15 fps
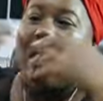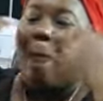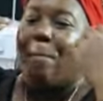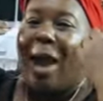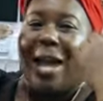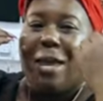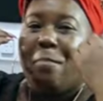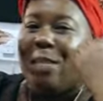
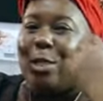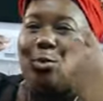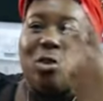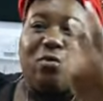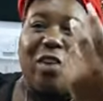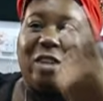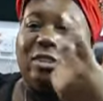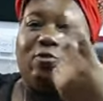my image was
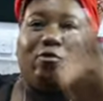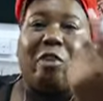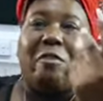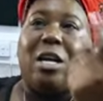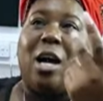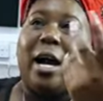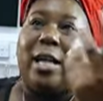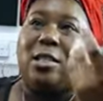very, very
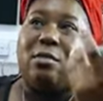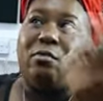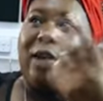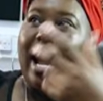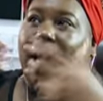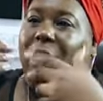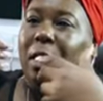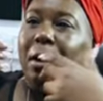kind of
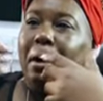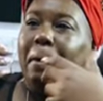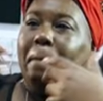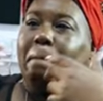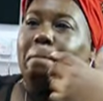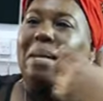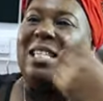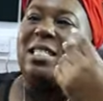like
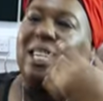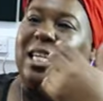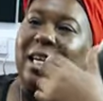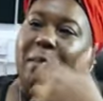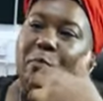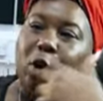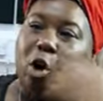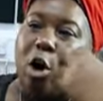Missy
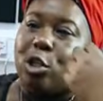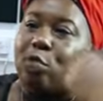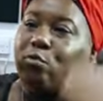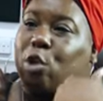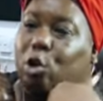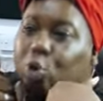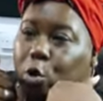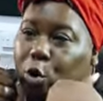in regards of the
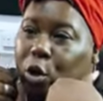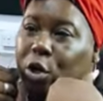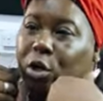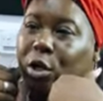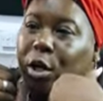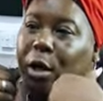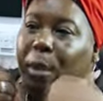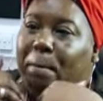look,
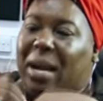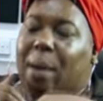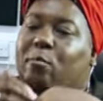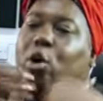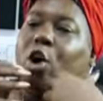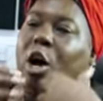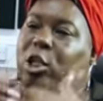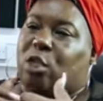but in
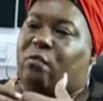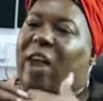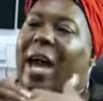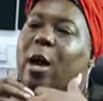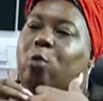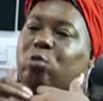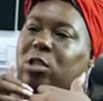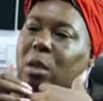regards of I
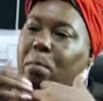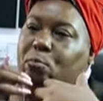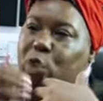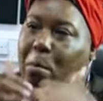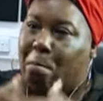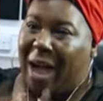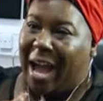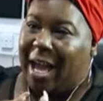held the
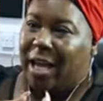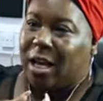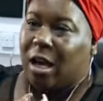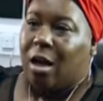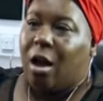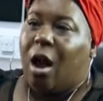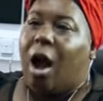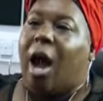mic,
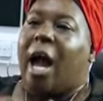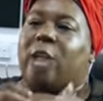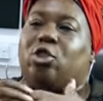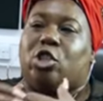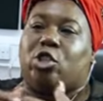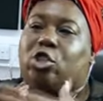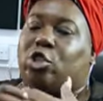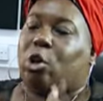I
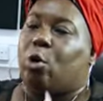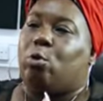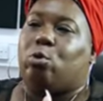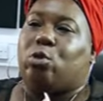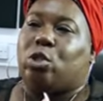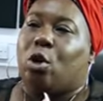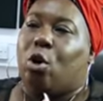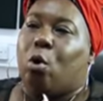just
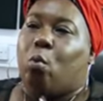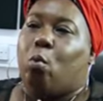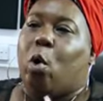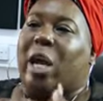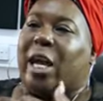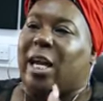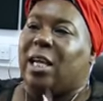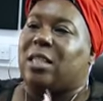showed what
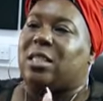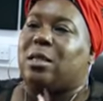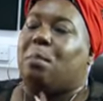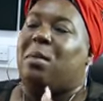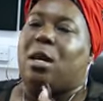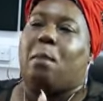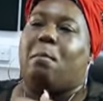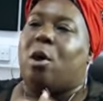it is to
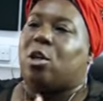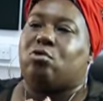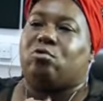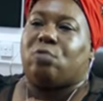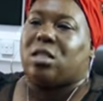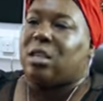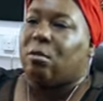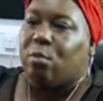be a master of
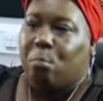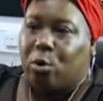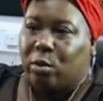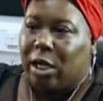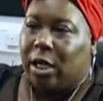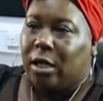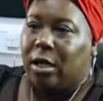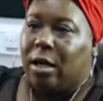
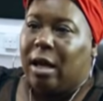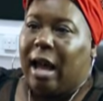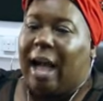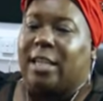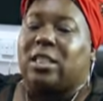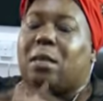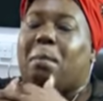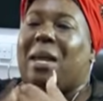ceremony and
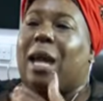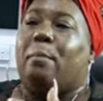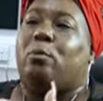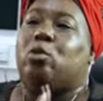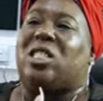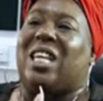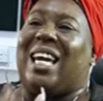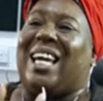to be able
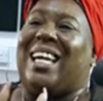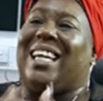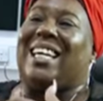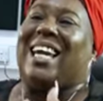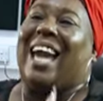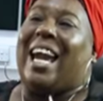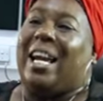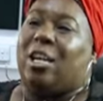to
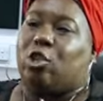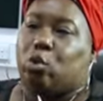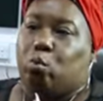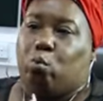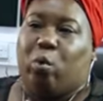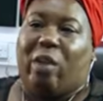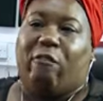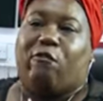engage
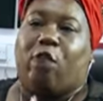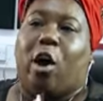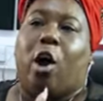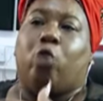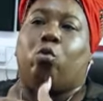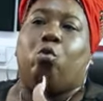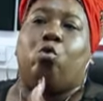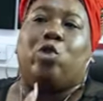with
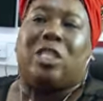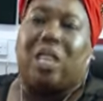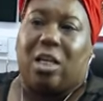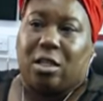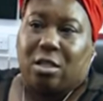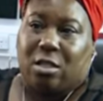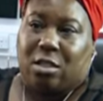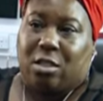an
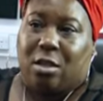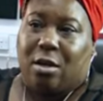audience.